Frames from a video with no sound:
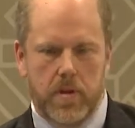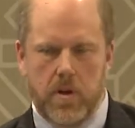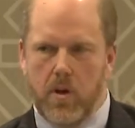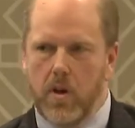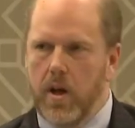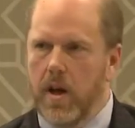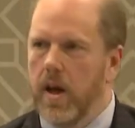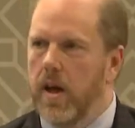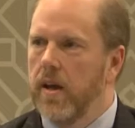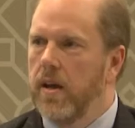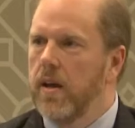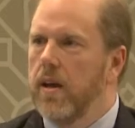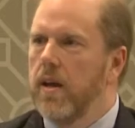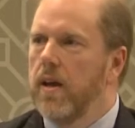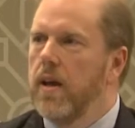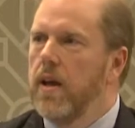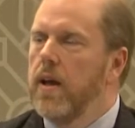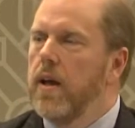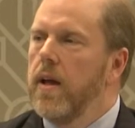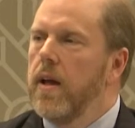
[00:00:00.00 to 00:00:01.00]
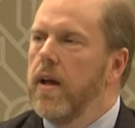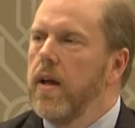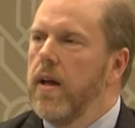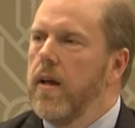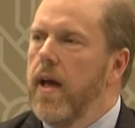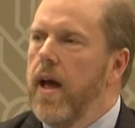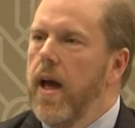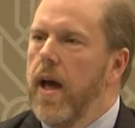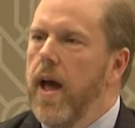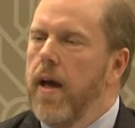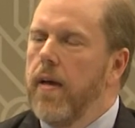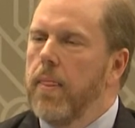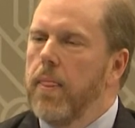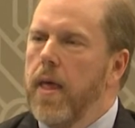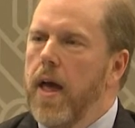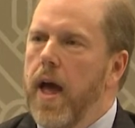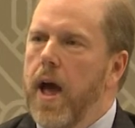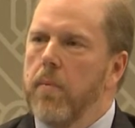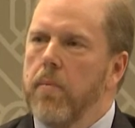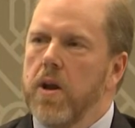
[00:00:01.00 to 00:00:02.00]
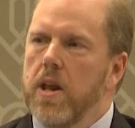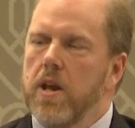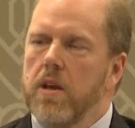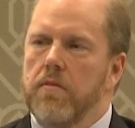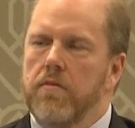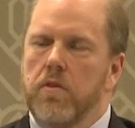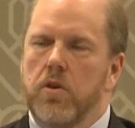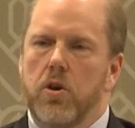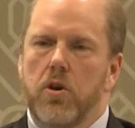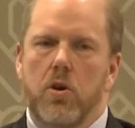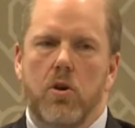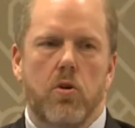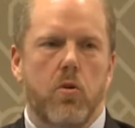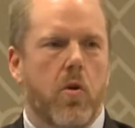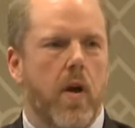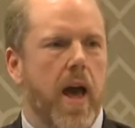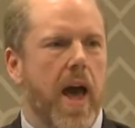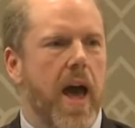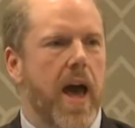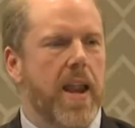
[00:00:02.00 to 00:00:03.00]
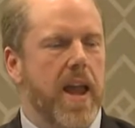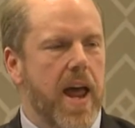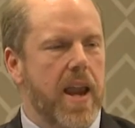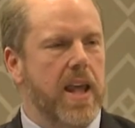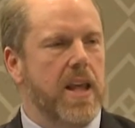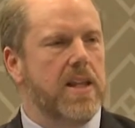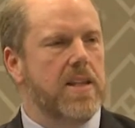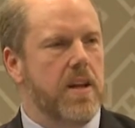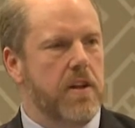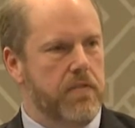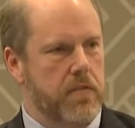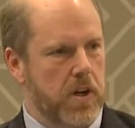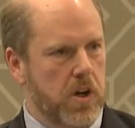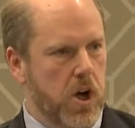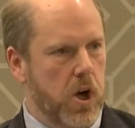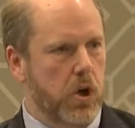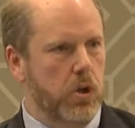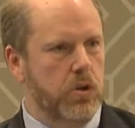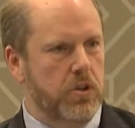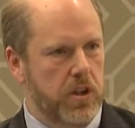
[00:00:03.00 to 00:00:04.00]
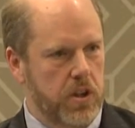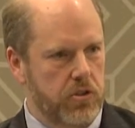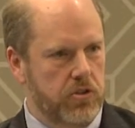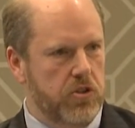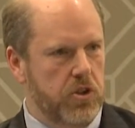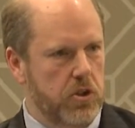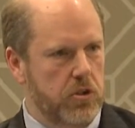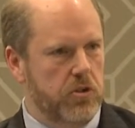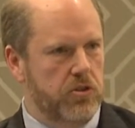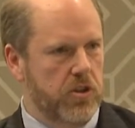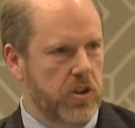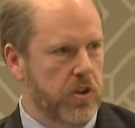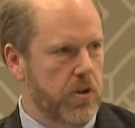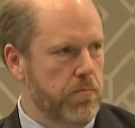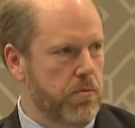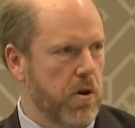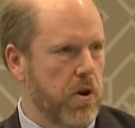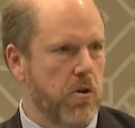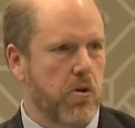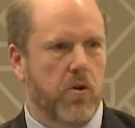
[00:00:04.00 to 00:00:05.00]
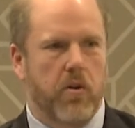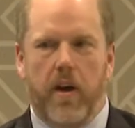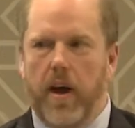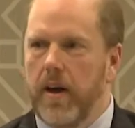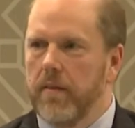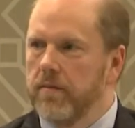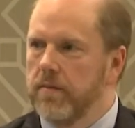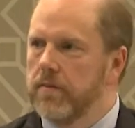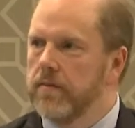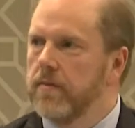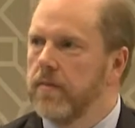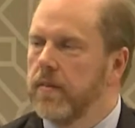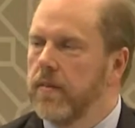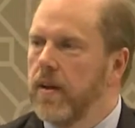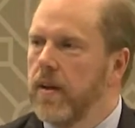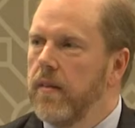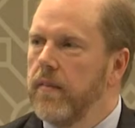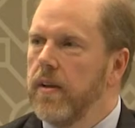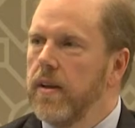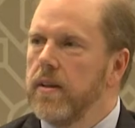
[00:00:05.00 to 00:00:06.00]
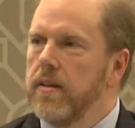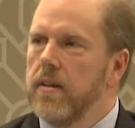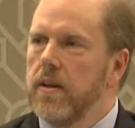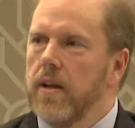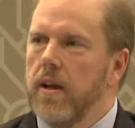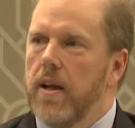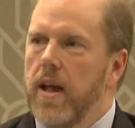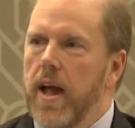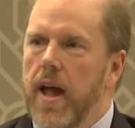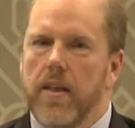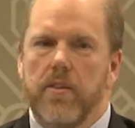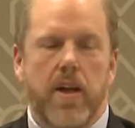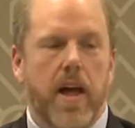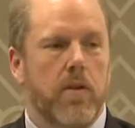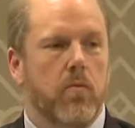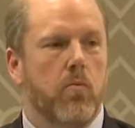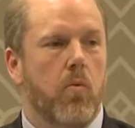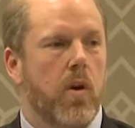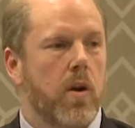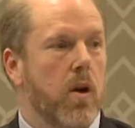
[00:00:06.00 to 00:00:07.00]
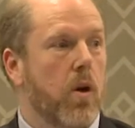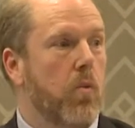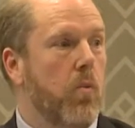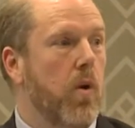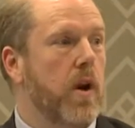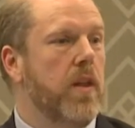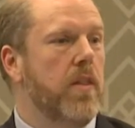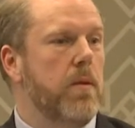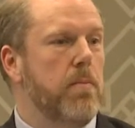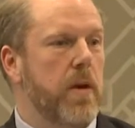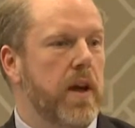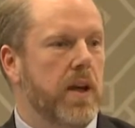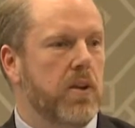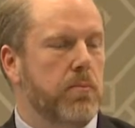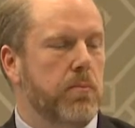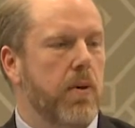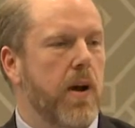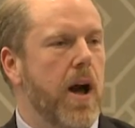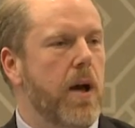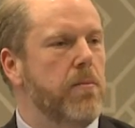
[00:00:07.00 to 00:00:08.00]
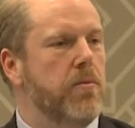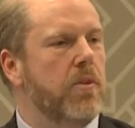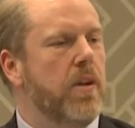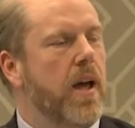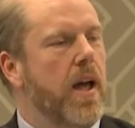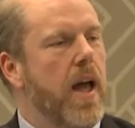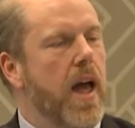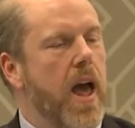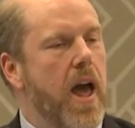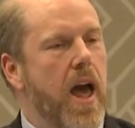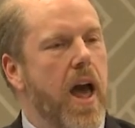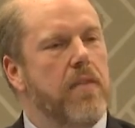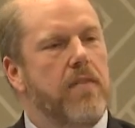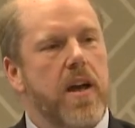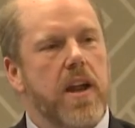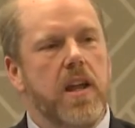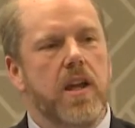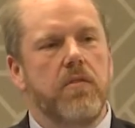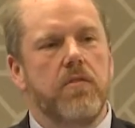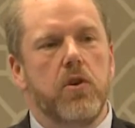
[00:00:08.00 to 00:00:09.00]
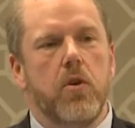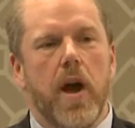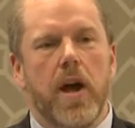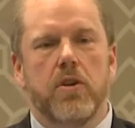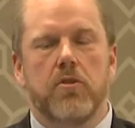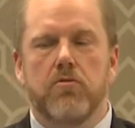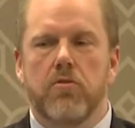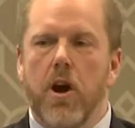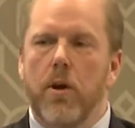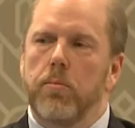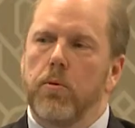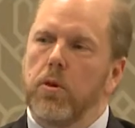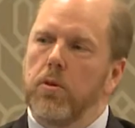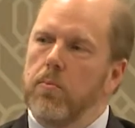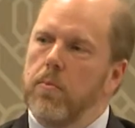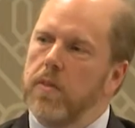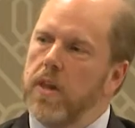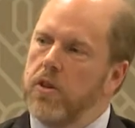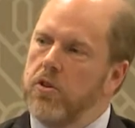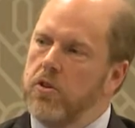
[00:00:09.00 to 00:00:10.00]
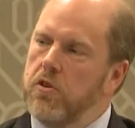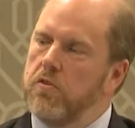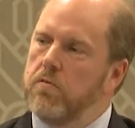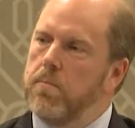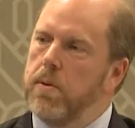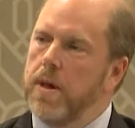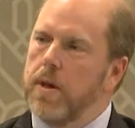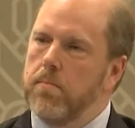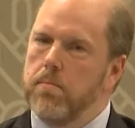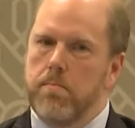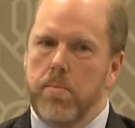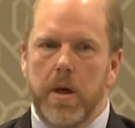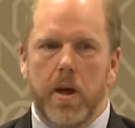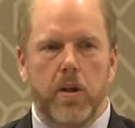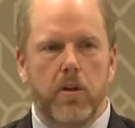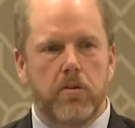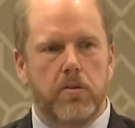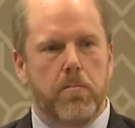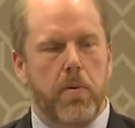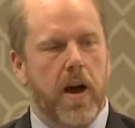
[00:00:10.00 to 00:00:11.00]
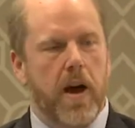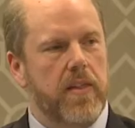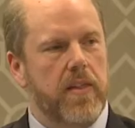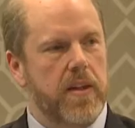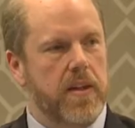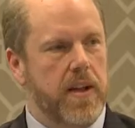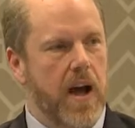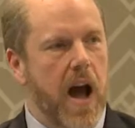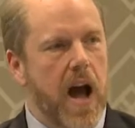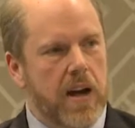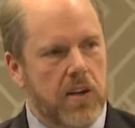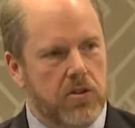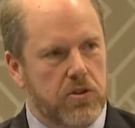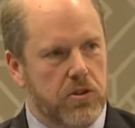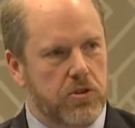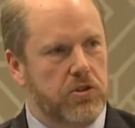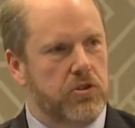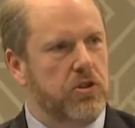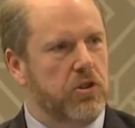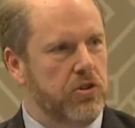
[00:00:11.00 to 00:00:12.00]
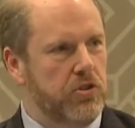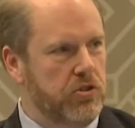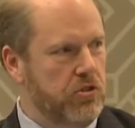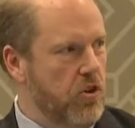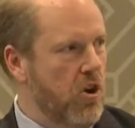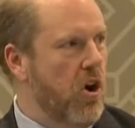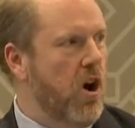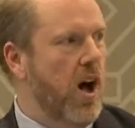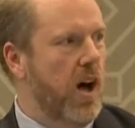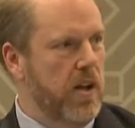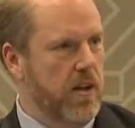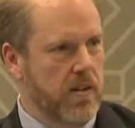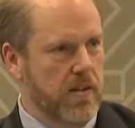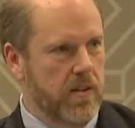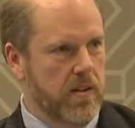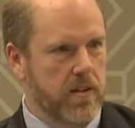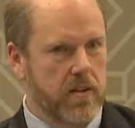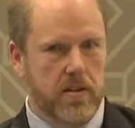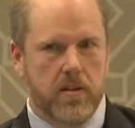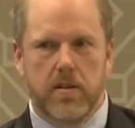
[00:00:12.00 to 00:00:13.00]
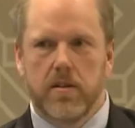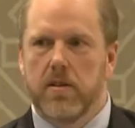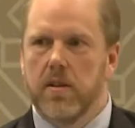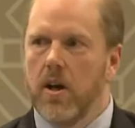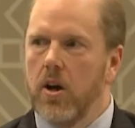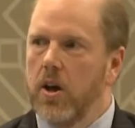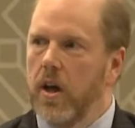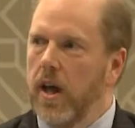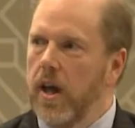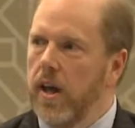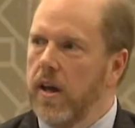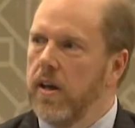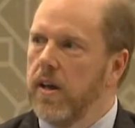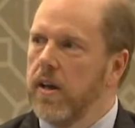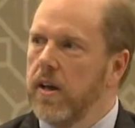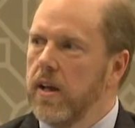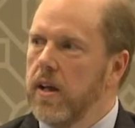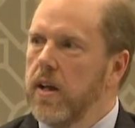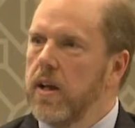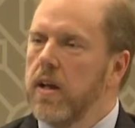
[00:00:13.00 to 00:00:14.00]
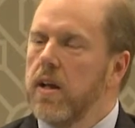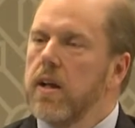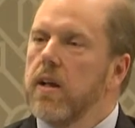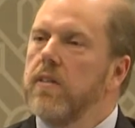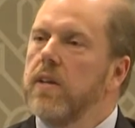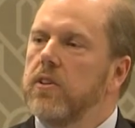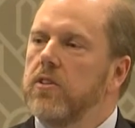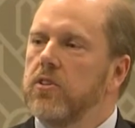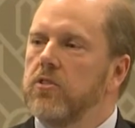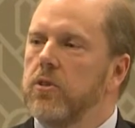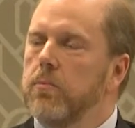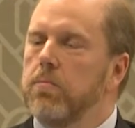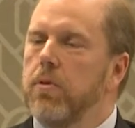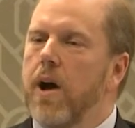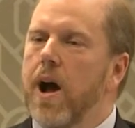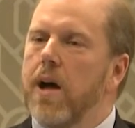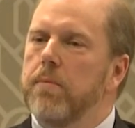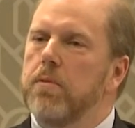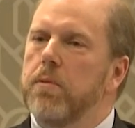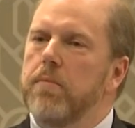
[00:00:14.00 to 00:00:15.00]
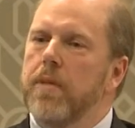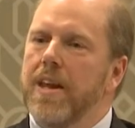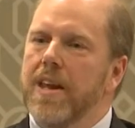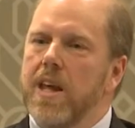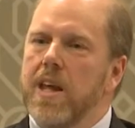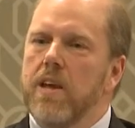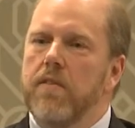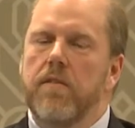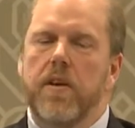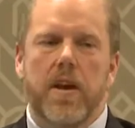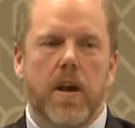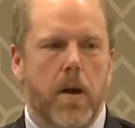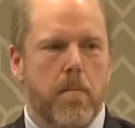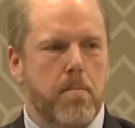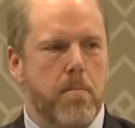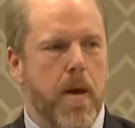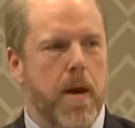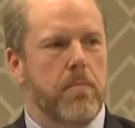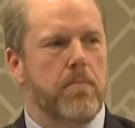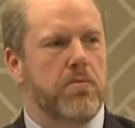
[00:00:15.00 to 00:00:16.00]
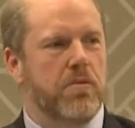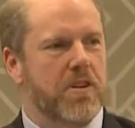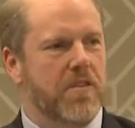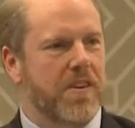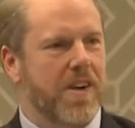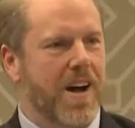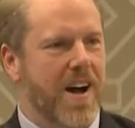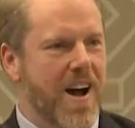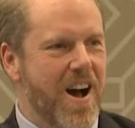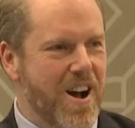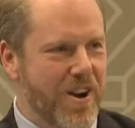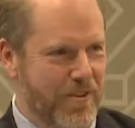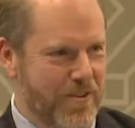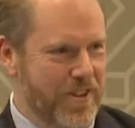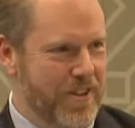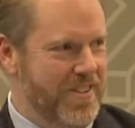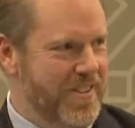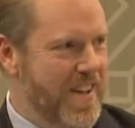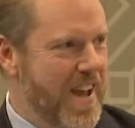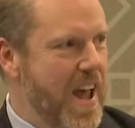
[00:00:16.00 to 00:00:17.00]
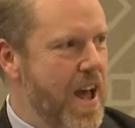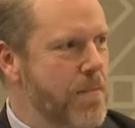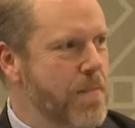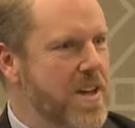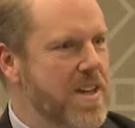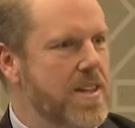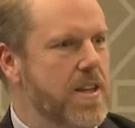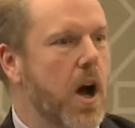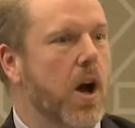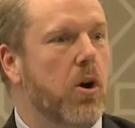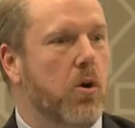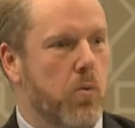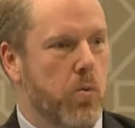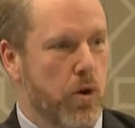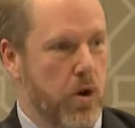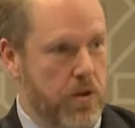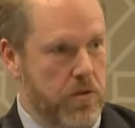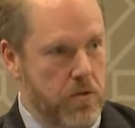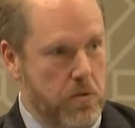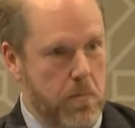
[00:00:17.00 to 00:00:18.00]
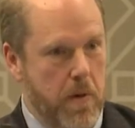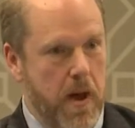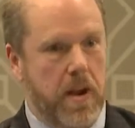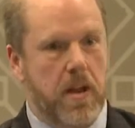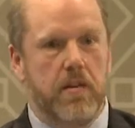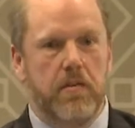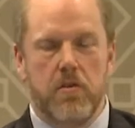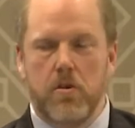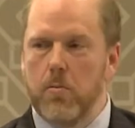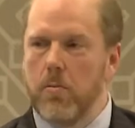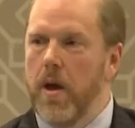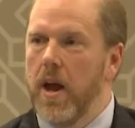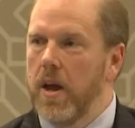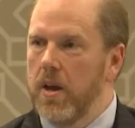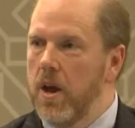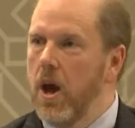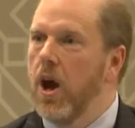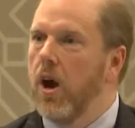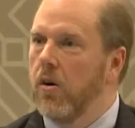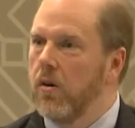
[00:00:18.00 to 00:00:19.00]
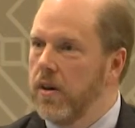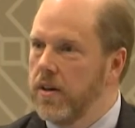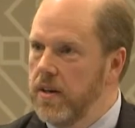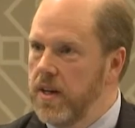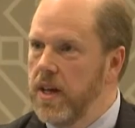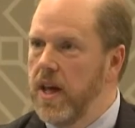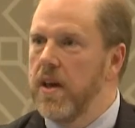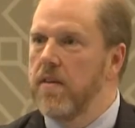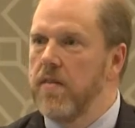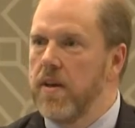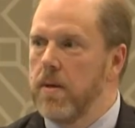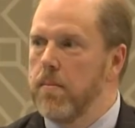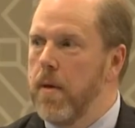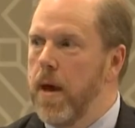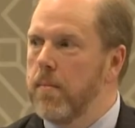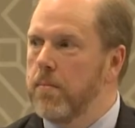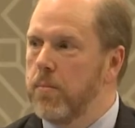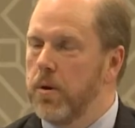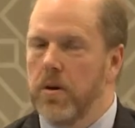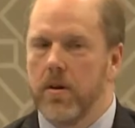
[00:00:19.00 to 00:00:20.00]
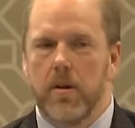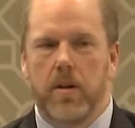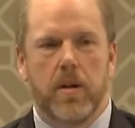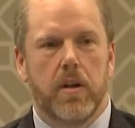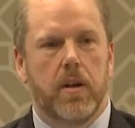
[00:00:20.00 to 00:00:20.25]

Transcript: Okay. How many of you had any difficulties using the program? And, and one of the biggest problems, have any of you had trouble that you've been billed the doctors you saw? Okay? This is a problem that even a member of Congress, Tammy Duckworth, who many of you may know, a DAV member,